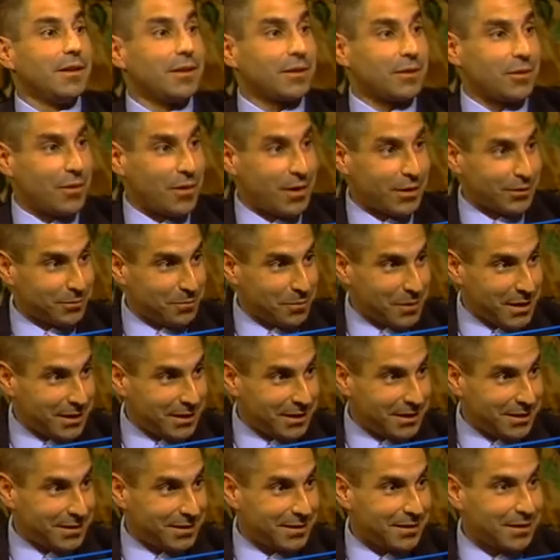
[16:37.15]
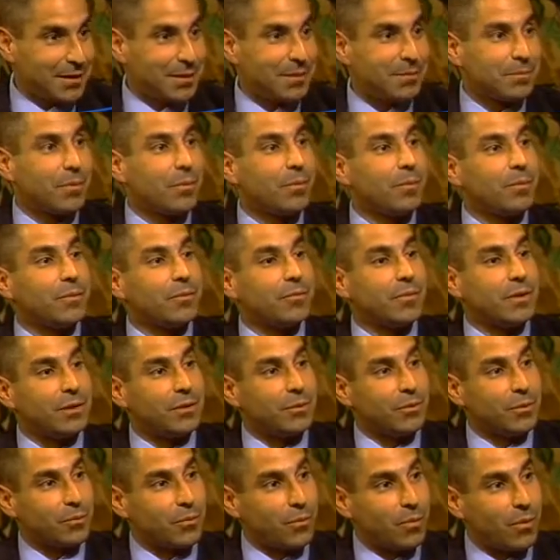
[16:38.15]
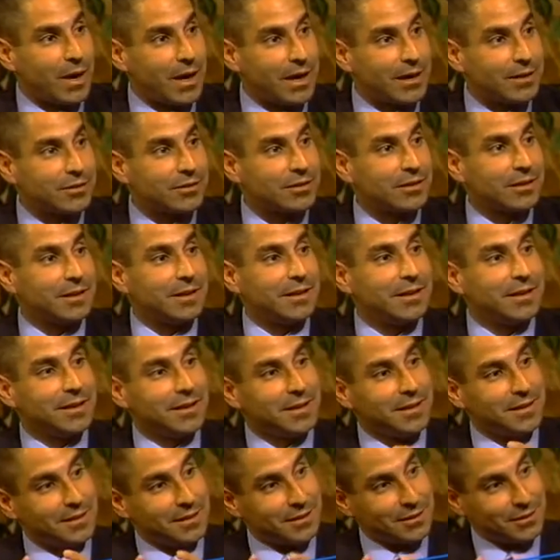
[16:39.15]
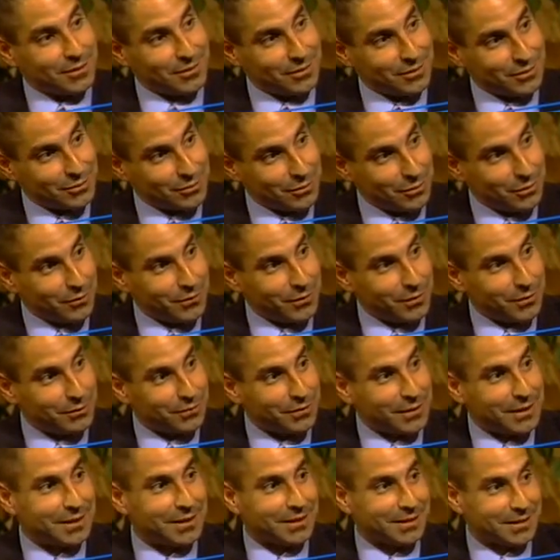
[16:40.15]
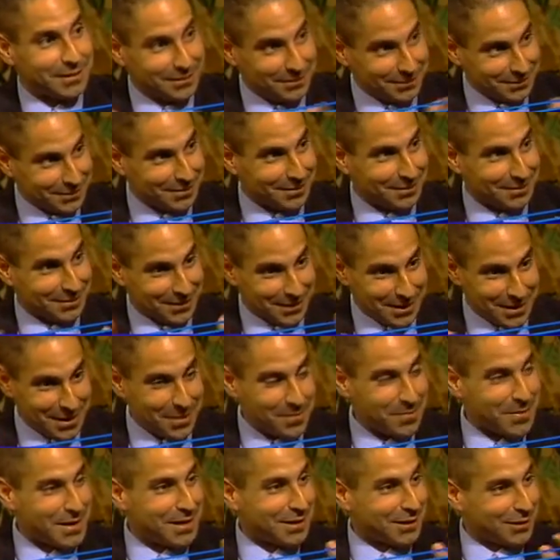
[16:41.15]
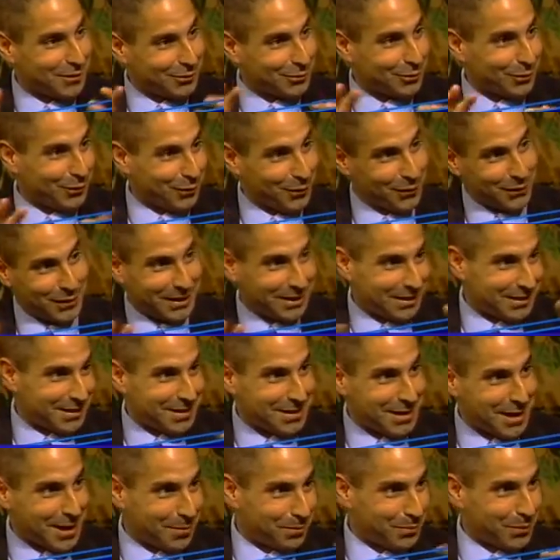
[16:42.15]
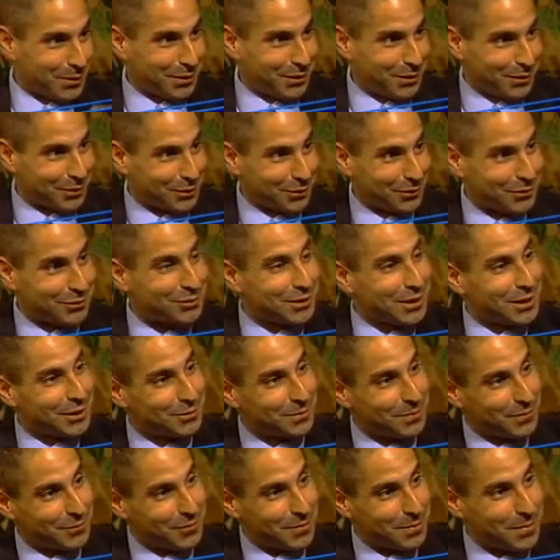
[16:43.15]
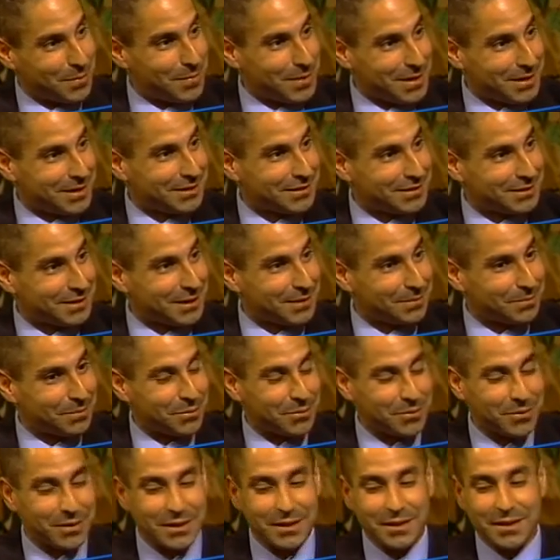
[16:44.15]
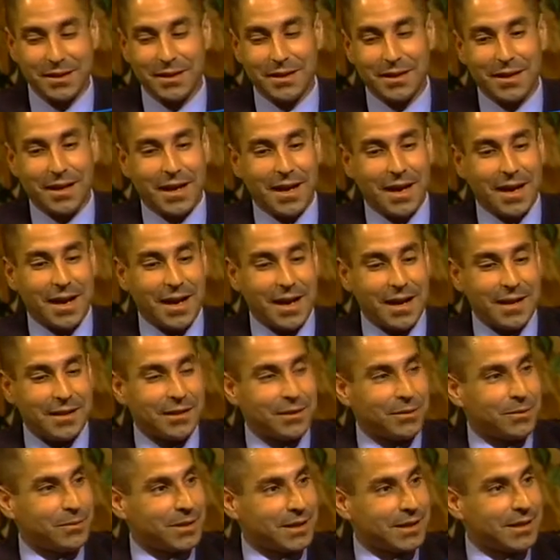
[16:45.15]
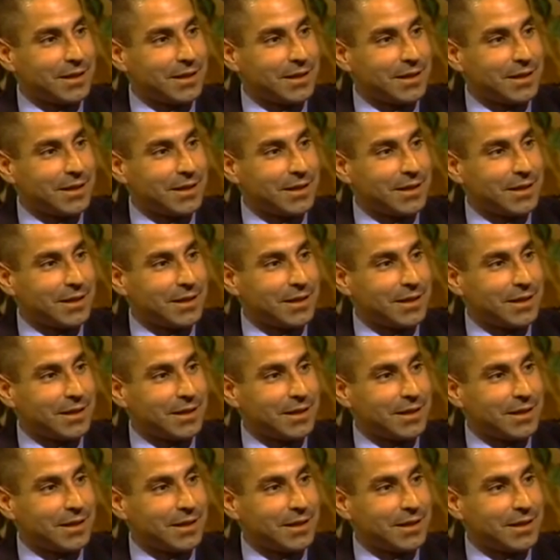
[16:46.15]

It costs money, but if we do it wisely, conservatively, and I mean conservatively in a non-political sense, but from a money standpoint, I think